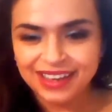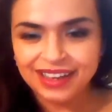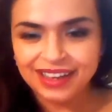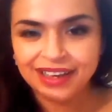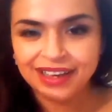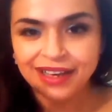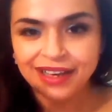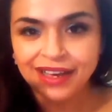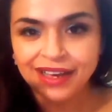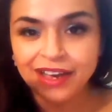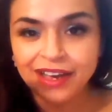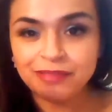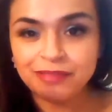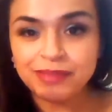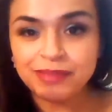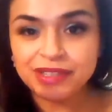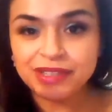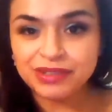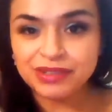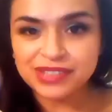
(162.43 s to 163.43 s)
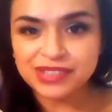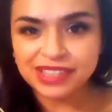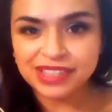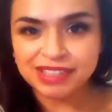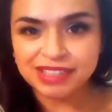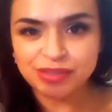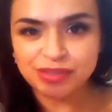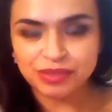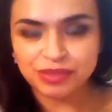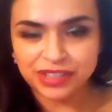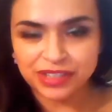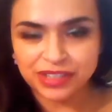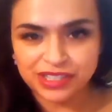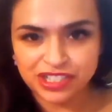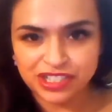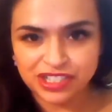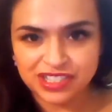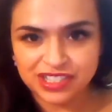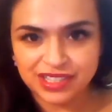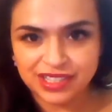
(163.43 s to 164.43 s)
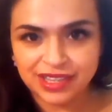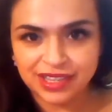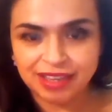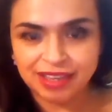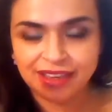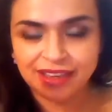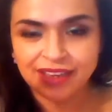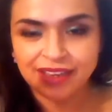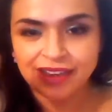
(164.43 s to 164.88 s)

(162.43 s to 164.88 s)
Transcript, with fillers: uh, I've been using this religiously